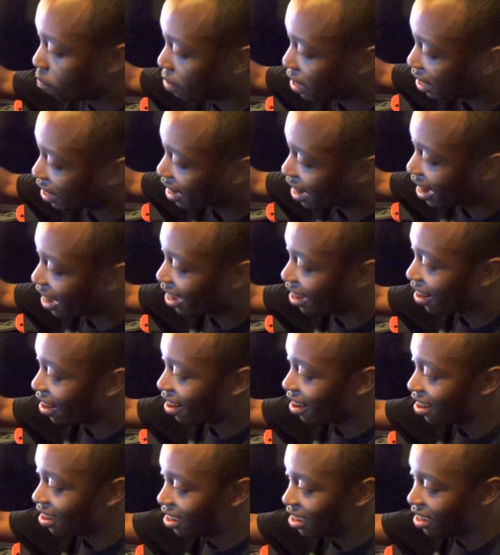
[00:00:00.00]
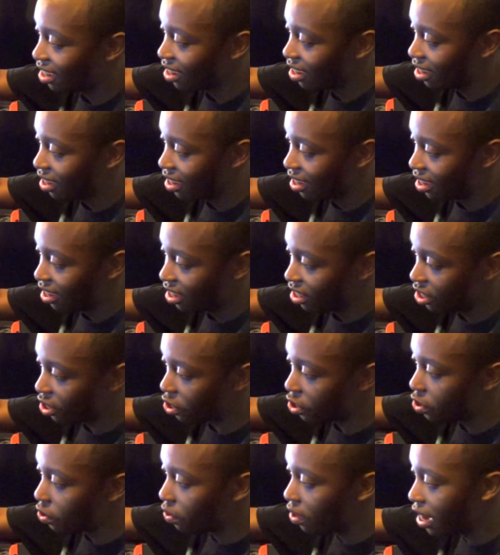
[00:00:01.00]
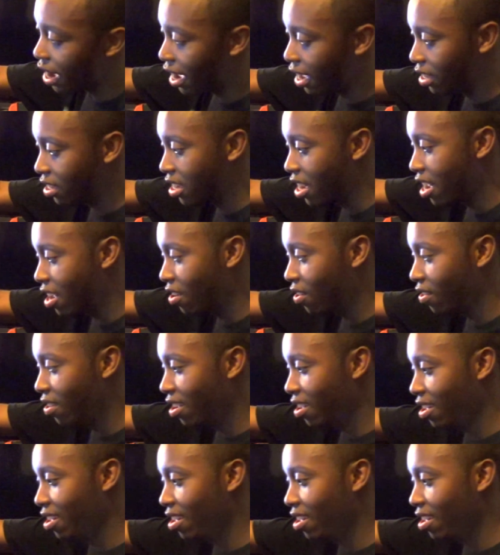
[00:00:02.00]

big guy here, the new guy in town,